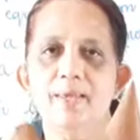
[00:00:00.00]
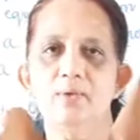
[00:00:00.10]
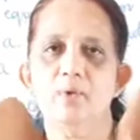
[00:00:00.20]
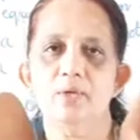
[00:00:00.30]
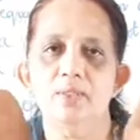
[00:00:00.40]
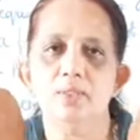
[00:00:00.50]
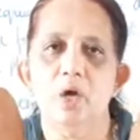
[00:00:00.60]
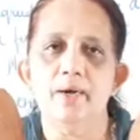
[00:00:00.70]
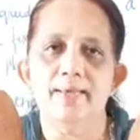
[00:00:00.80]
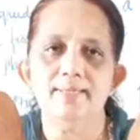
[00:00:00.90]
get what is
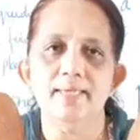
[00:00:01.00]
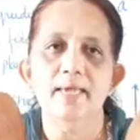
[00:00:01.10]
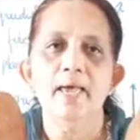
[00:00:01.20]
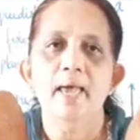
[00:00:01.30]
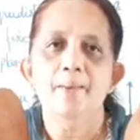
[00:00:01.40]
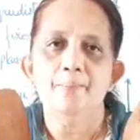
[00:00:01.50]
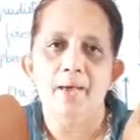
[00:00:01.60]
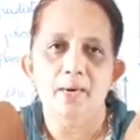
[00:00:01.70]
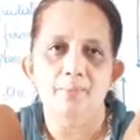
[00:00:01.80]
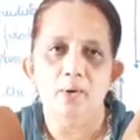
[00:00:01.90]
called as a
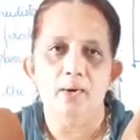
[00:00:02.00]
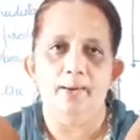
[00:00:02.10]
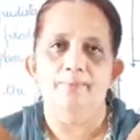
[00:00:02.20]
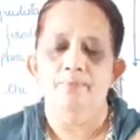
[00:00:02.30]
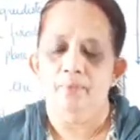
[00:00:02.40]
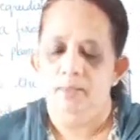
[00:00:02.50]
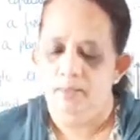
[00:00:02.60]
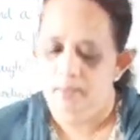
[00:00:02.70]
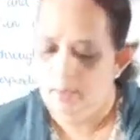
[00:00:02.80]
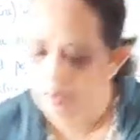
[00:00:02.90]
parabola.
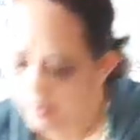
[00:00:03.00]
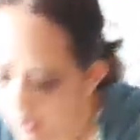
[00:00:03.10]
And